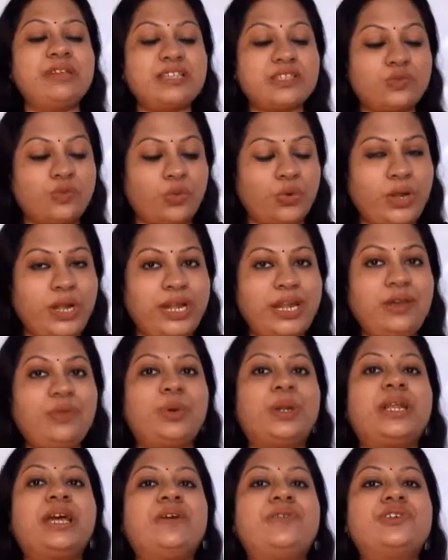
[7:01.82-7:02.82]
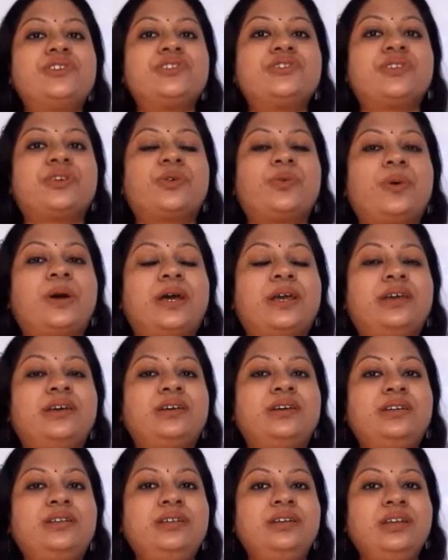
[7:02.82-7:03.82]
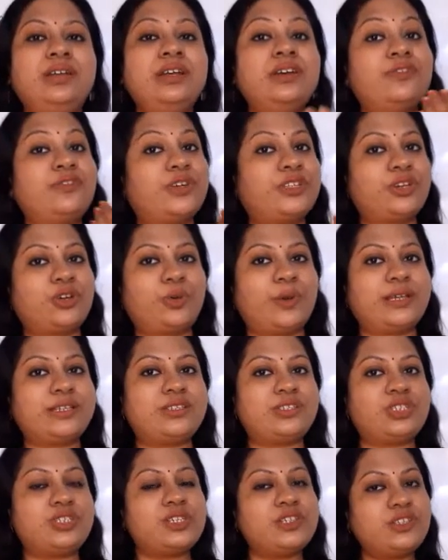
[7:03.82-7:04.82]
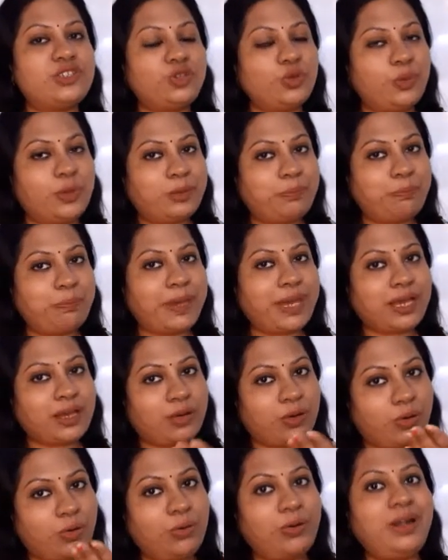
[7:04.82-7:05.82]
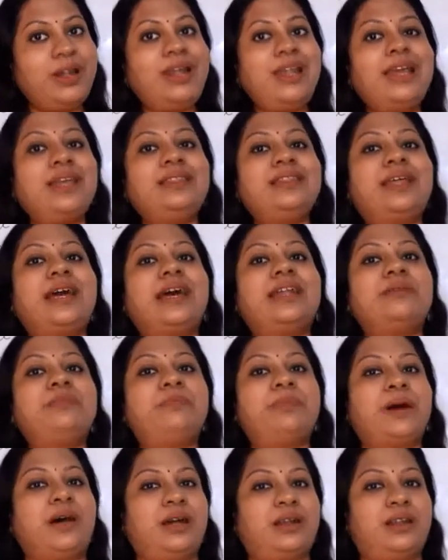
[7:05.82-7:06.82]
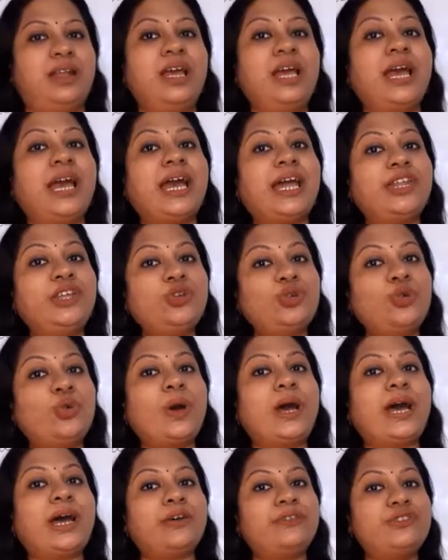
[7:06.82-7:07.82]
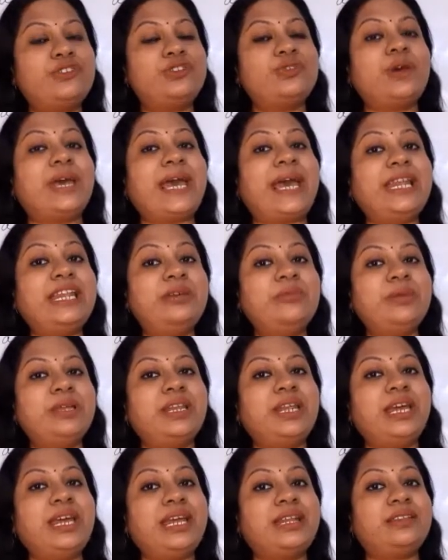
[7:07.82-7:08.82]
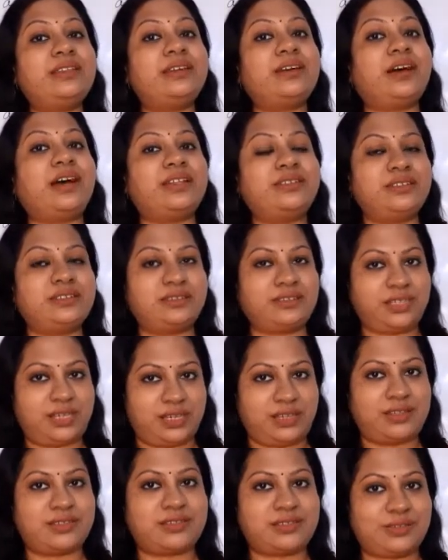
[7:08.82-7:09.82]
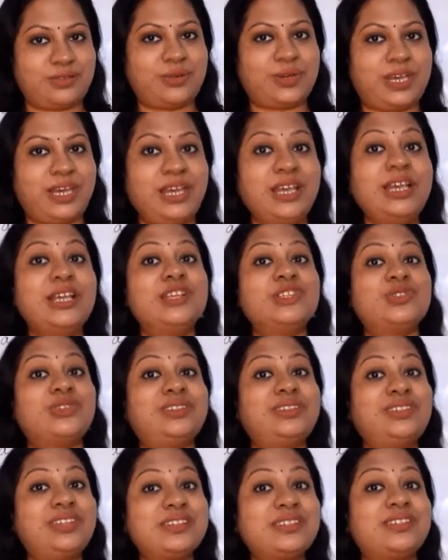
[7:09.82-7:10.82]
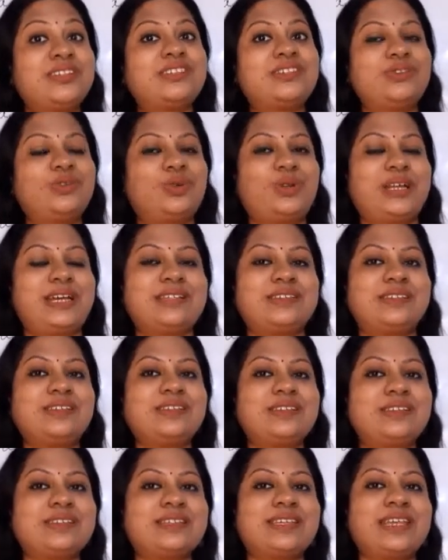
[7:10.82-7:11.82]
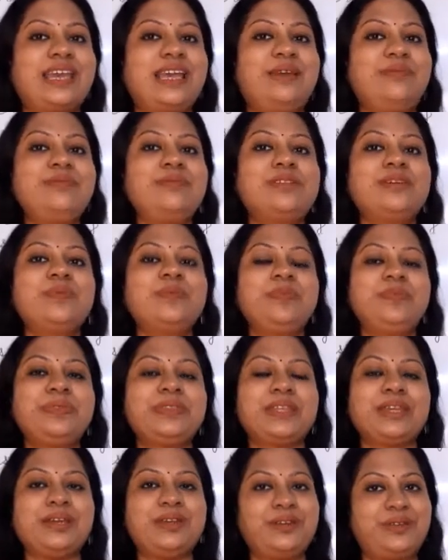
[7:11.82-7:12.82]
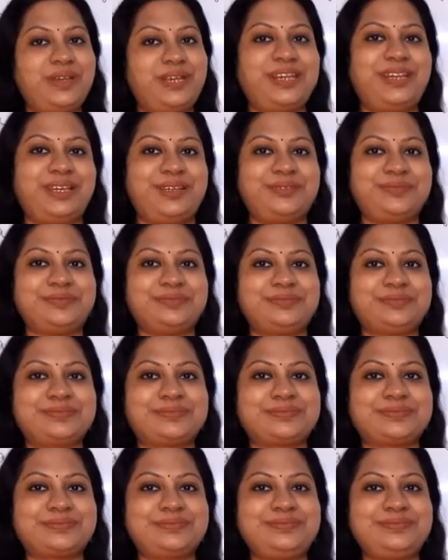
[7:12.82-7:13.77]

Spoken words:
means only whatever is required for the questions, you will pick only that part and you have to eliminate the other things. Okay, so this is known as a skimmed reading.